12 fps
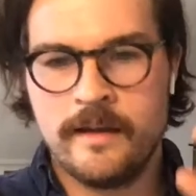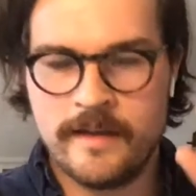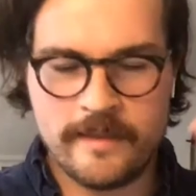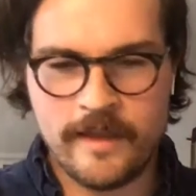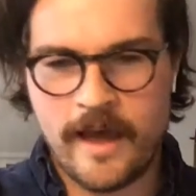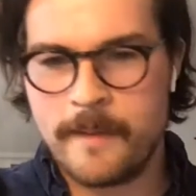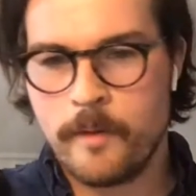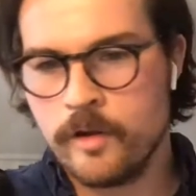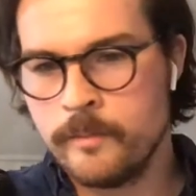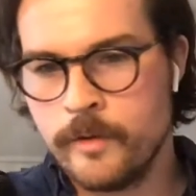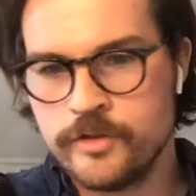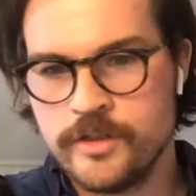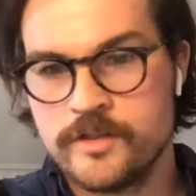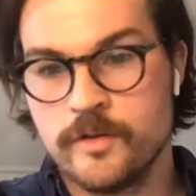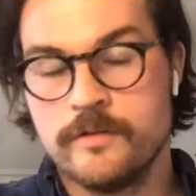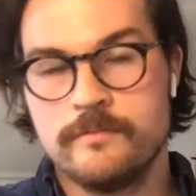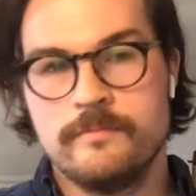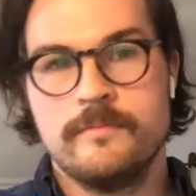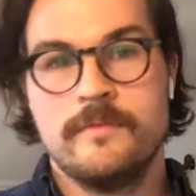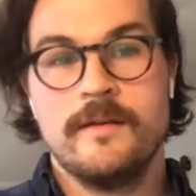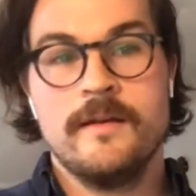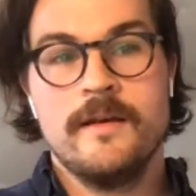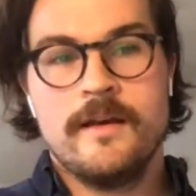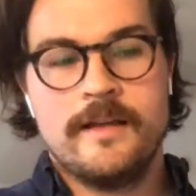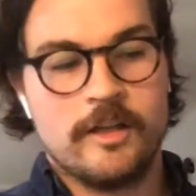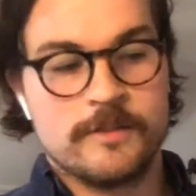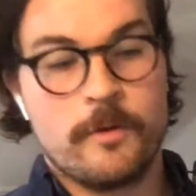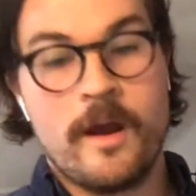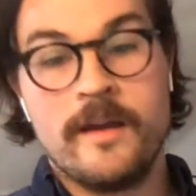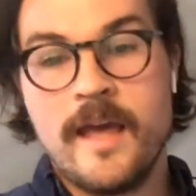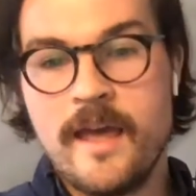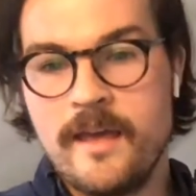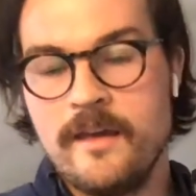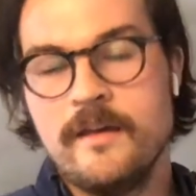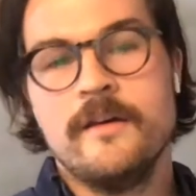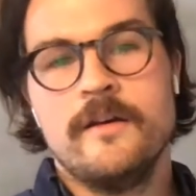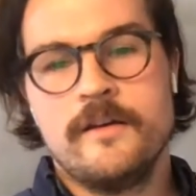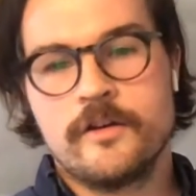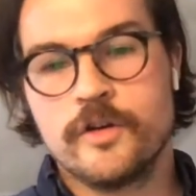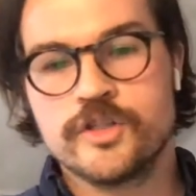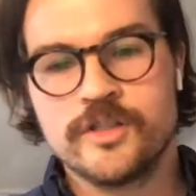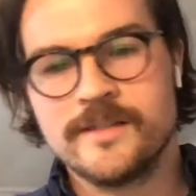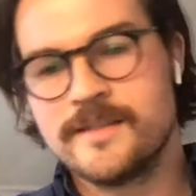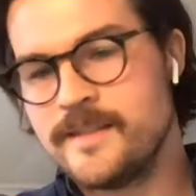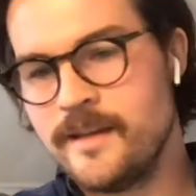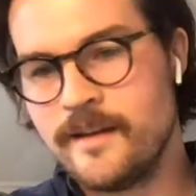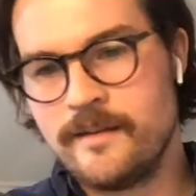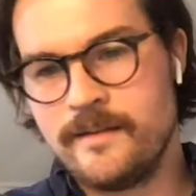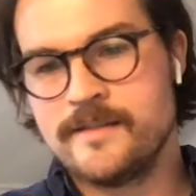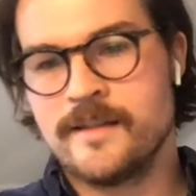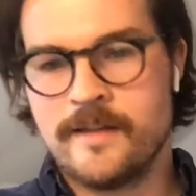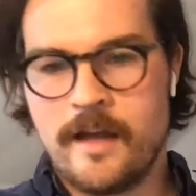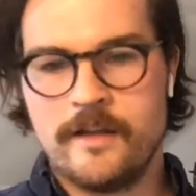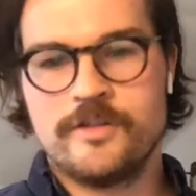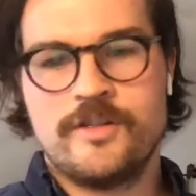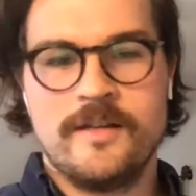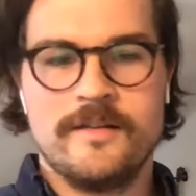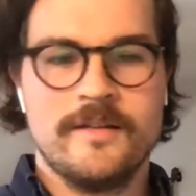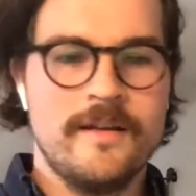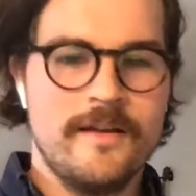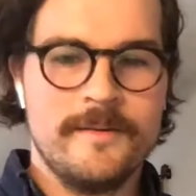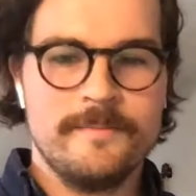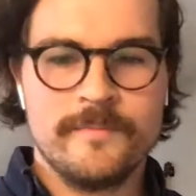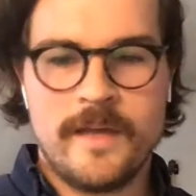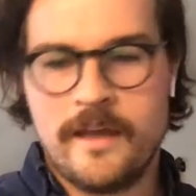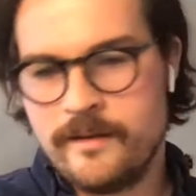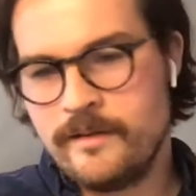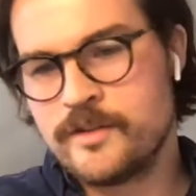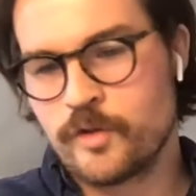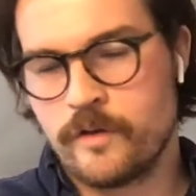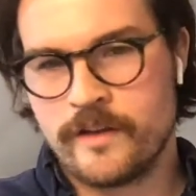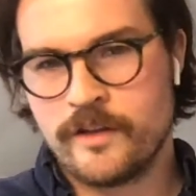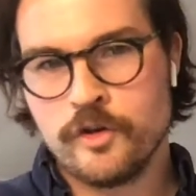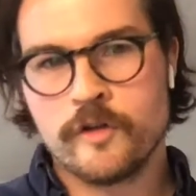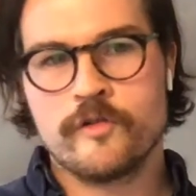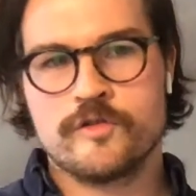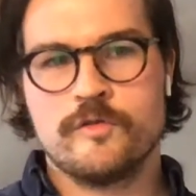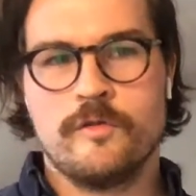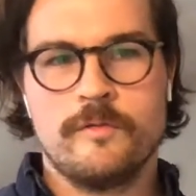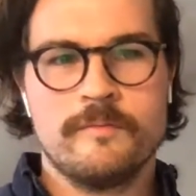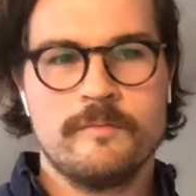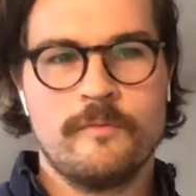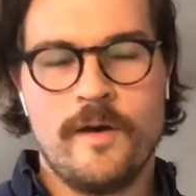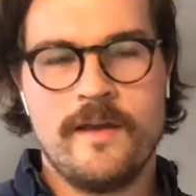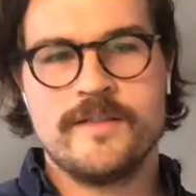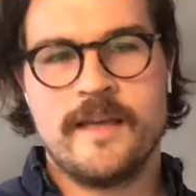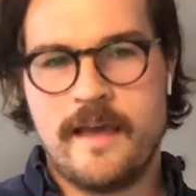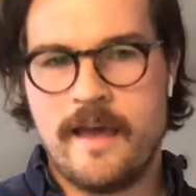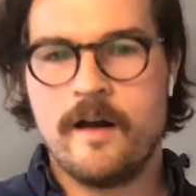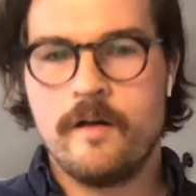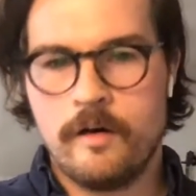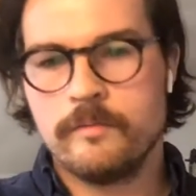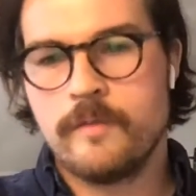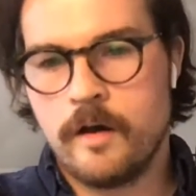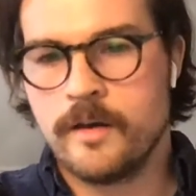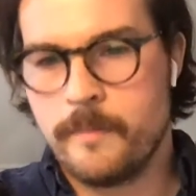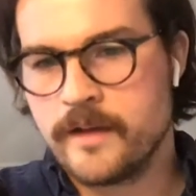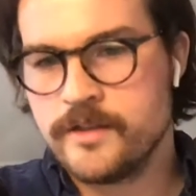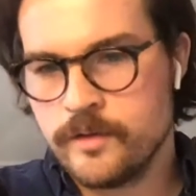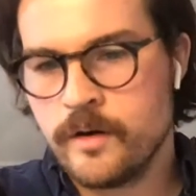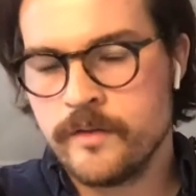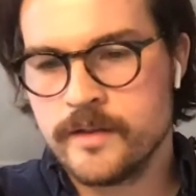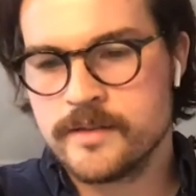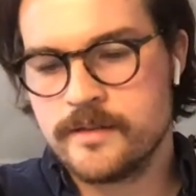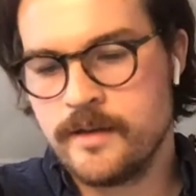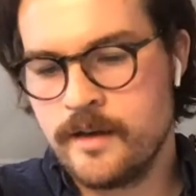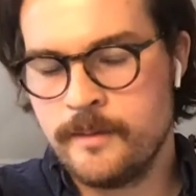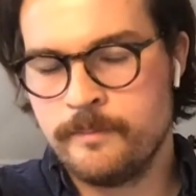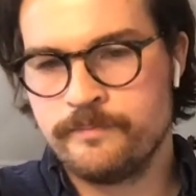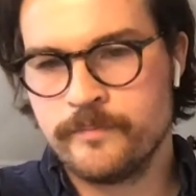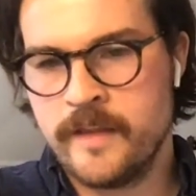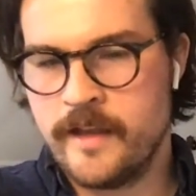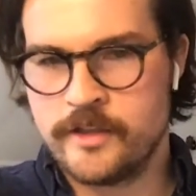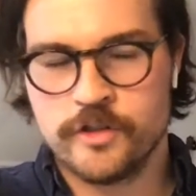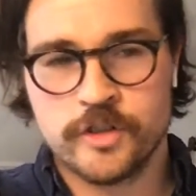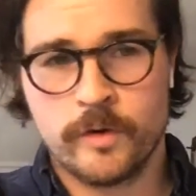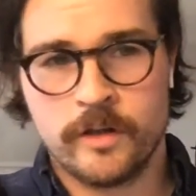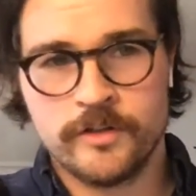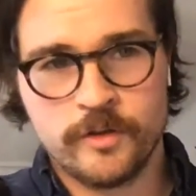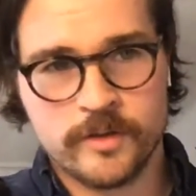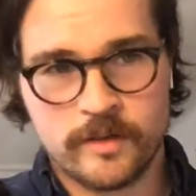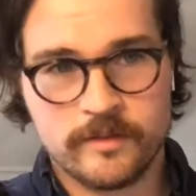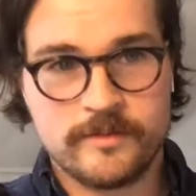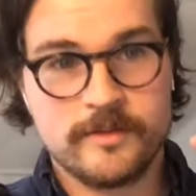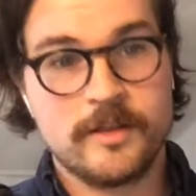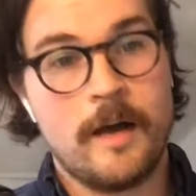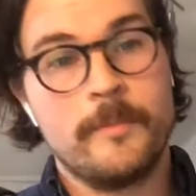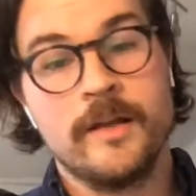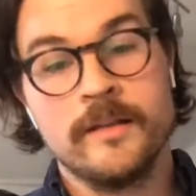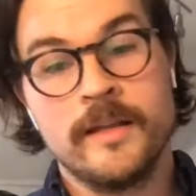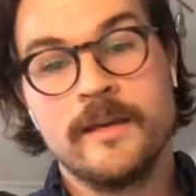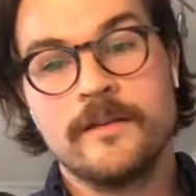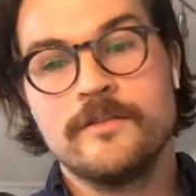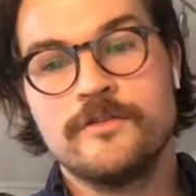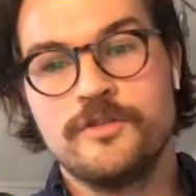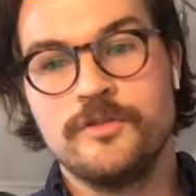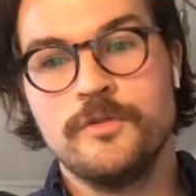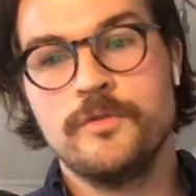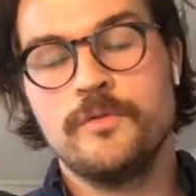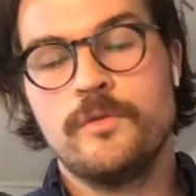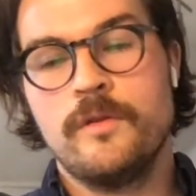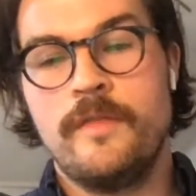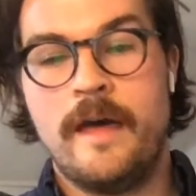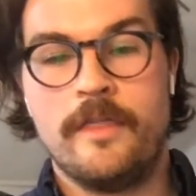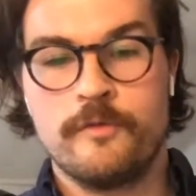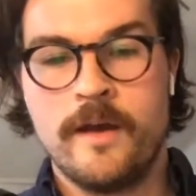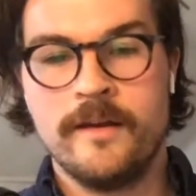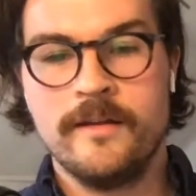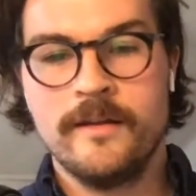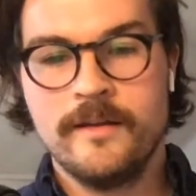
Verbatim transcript: a the eyeball emoji so it, it tells brian hey christian has seen it he's acknowledged it and it's sort of like the universal way of saying, "Hey, I'll I'll get back to you on this." Um, and that's usually what I'll do is I'll copy a link to that thread